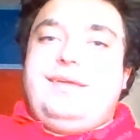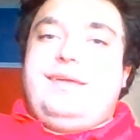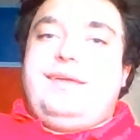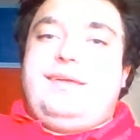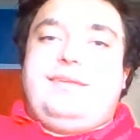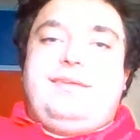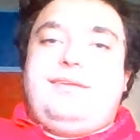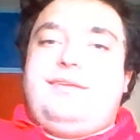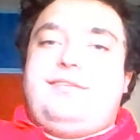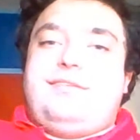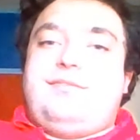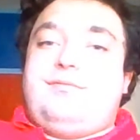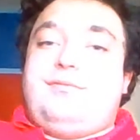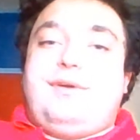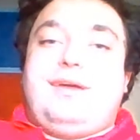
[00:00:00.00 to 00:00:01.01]
and it
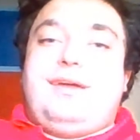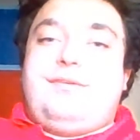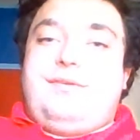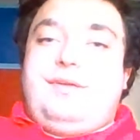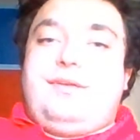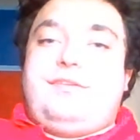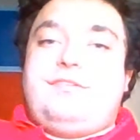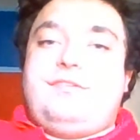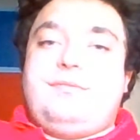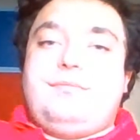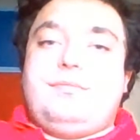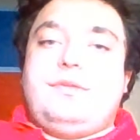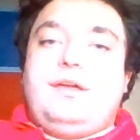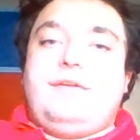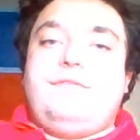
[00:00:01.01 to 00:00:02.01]
is hilarious.
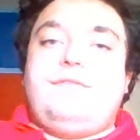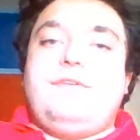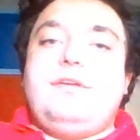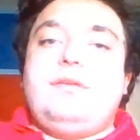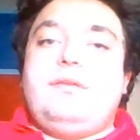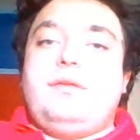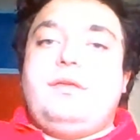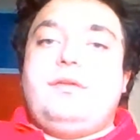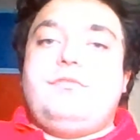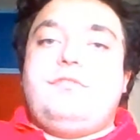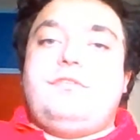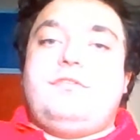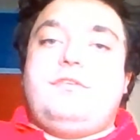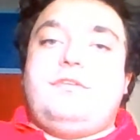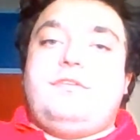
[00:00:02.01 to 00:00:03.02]
I think it
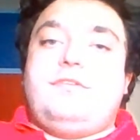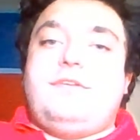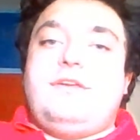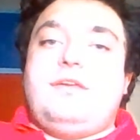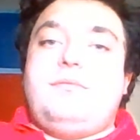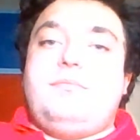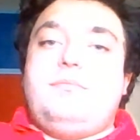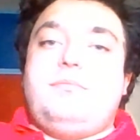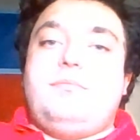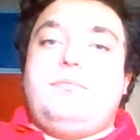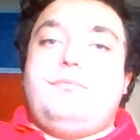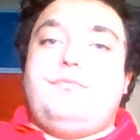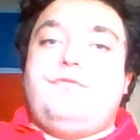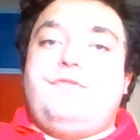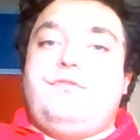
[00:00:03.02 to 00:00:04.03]
was the same
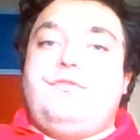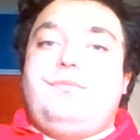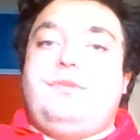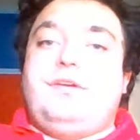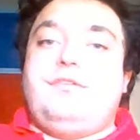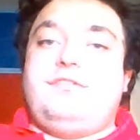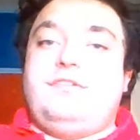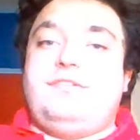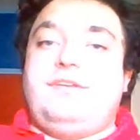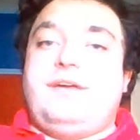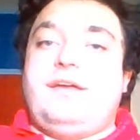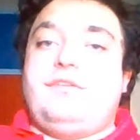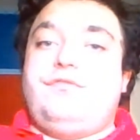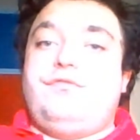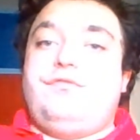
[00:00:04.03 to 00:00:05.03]
film that was
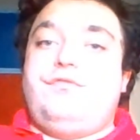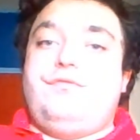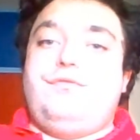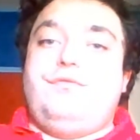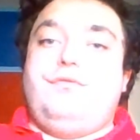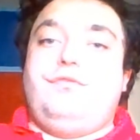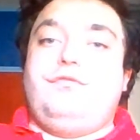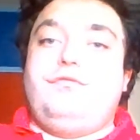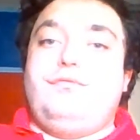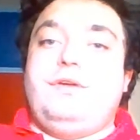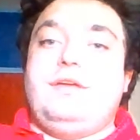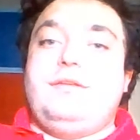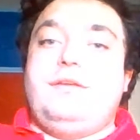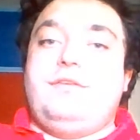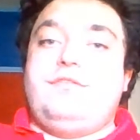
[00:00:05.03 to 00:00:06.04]
attached to
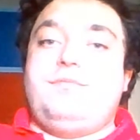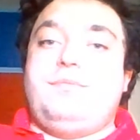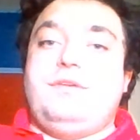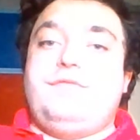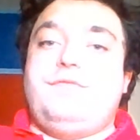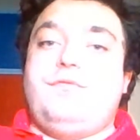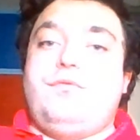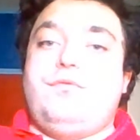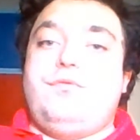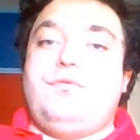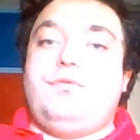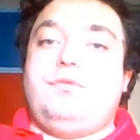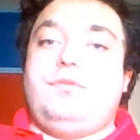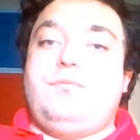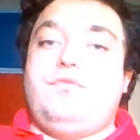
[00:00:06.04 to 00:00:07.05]
screenings
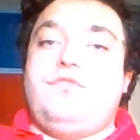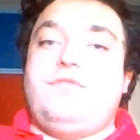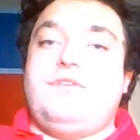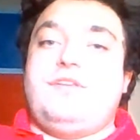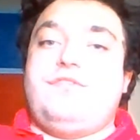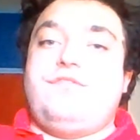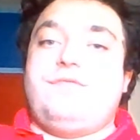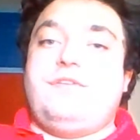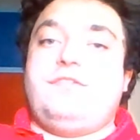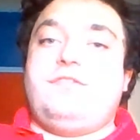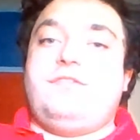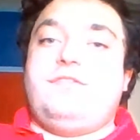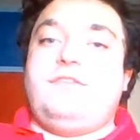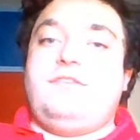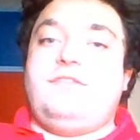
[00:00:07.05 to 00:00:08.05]
before the movie in
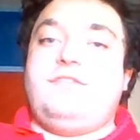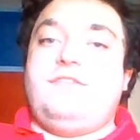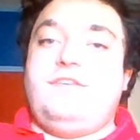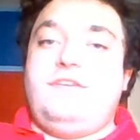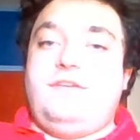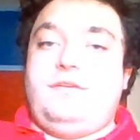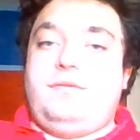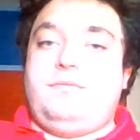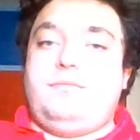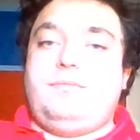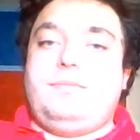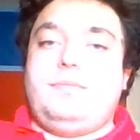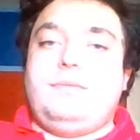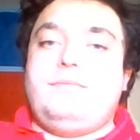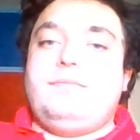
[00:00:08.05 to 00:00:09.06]
2016.
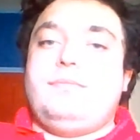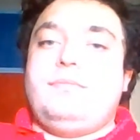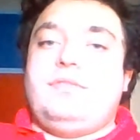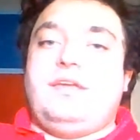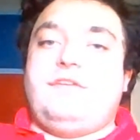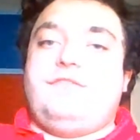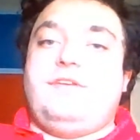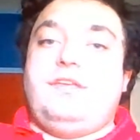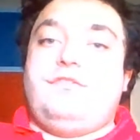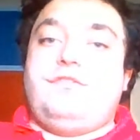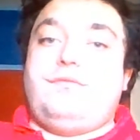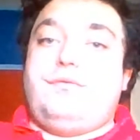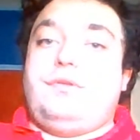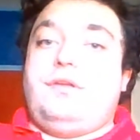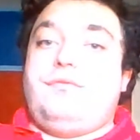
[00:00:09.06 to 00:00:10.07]
I think
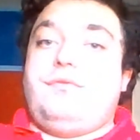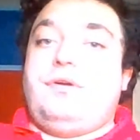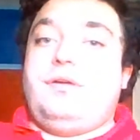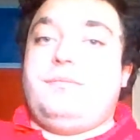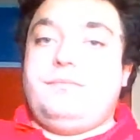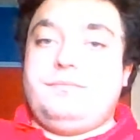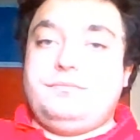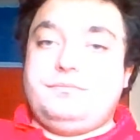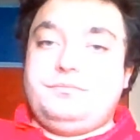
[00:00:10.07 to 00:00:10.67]
so, anyway.